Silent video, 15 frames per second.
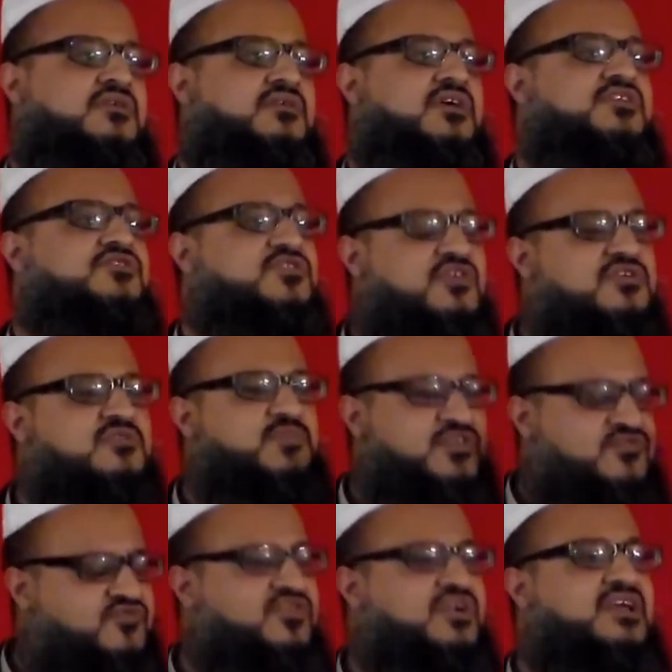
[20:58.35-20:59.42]
Right? You've got to
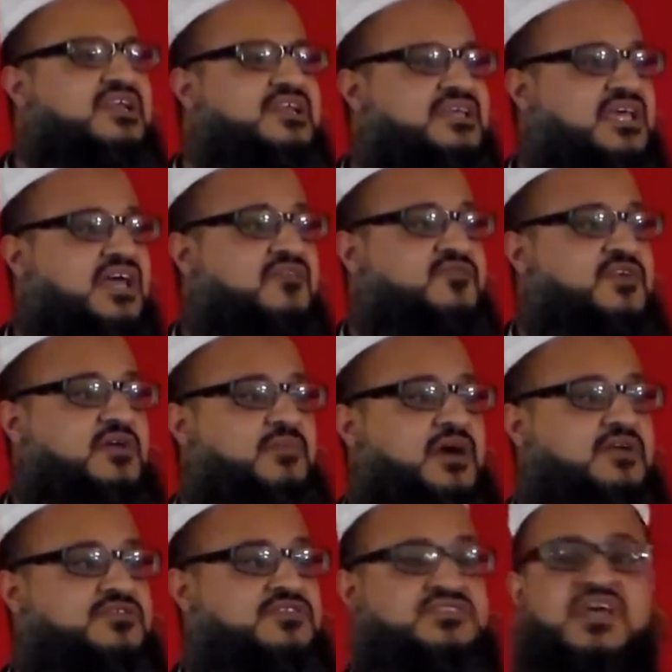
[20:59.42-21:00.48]
be really careful
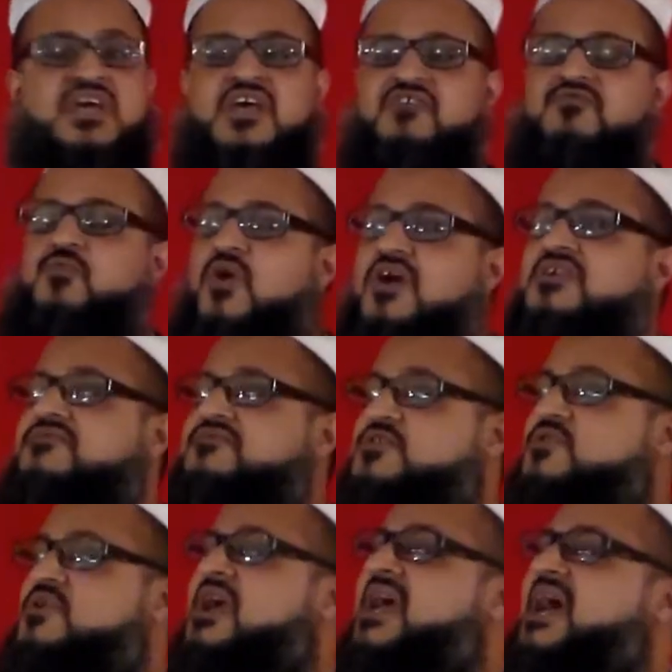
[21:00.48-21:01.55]
about this. If one of
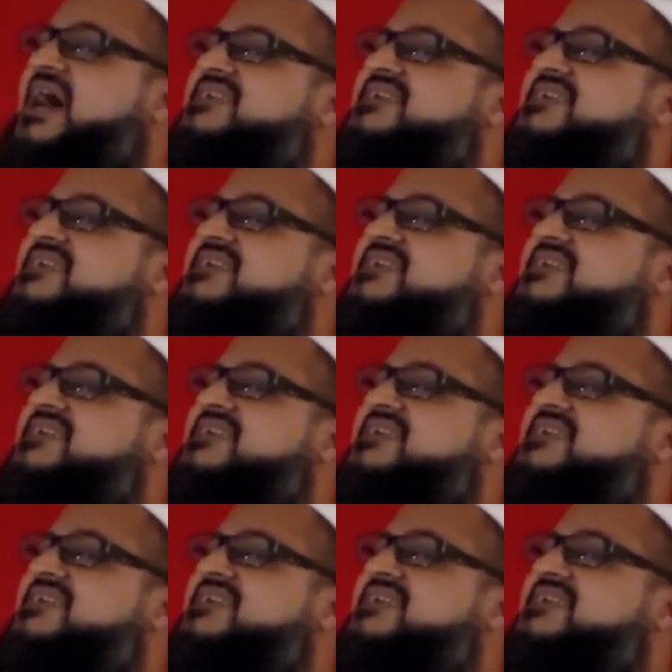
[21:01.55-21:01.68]
you